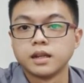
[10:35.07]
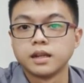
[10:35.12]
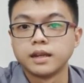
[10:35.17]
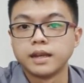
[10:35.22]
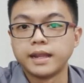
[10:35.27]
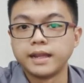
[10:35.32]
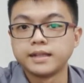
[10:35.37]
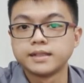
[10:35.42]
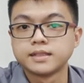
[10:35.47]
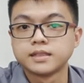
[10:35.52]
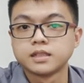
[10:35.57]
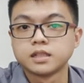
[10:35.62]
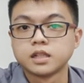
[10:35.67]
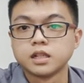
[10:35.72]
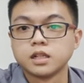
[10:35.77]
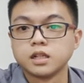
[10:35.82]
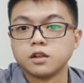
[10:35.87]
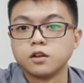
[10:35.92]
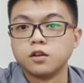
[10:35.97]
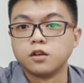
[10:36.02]
Next,
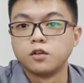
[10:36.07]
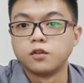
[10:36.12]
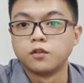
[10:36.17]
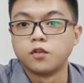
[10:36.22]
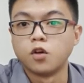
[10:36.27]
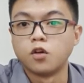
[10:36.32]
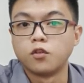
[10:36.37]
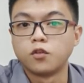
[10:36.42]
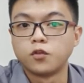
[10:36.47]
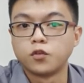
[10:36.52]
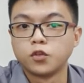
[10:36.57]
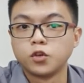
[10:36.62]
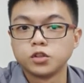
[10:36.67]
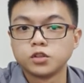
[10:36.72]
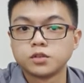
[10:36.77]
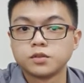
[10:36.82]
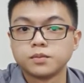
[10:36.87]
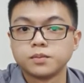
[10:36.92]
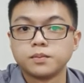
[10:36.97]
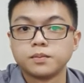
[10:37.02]
for fruit
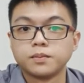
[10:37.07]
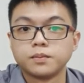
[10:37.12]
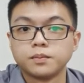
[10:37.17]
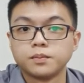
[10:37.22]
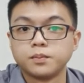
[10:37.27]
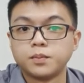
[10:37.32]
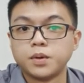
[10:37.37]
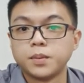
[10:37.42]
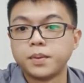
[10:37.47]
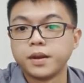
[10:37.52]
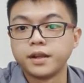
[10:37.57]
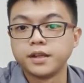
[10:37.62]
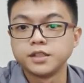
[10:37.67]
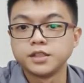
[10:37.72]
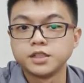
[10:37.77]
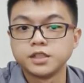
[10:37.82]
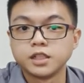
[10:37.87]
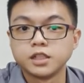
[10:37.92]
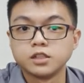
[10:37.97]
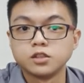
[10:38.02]

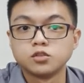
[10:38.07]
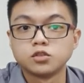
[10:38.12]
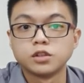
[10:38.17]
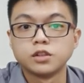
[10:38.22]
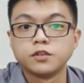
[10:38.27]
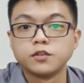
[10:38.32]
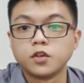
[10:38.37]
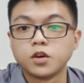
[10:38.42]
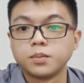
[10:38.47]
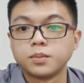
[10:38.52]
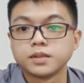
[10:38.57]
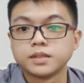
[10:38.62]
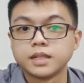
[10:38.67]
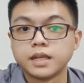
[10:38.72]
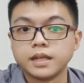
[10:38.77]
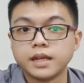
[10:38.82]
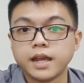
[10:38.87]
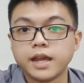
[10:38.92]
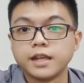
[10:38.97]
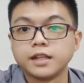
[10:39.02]
preparation,
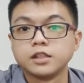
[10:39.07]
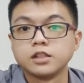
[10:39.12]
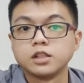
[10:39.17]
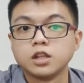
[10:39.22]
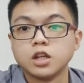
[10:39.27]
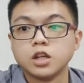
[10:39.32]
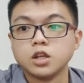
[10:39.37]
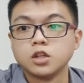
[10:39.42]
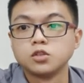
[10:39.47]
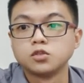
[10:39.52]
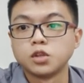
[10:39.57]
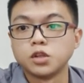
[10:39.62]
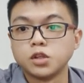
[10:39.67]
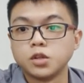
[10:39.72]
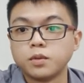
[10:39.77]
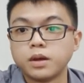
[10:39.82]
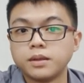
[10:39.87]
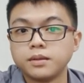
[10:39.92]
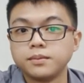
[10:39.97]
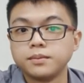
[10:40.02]
24% and
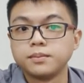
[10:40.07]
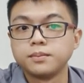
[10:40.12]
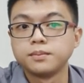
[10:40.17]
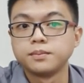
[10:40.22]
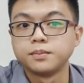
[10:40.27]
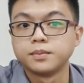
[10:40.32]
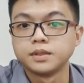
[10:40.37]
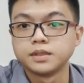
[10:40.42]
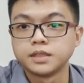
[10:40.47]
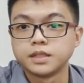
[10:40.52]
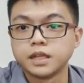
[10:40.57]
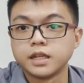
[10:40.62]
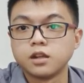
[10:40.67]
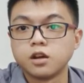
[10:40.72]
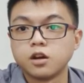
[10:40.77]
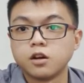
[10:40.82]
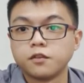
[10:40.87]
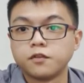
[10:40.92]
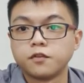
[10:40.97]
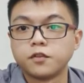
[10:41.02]
21%
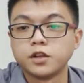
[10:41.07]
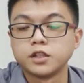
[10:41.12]
of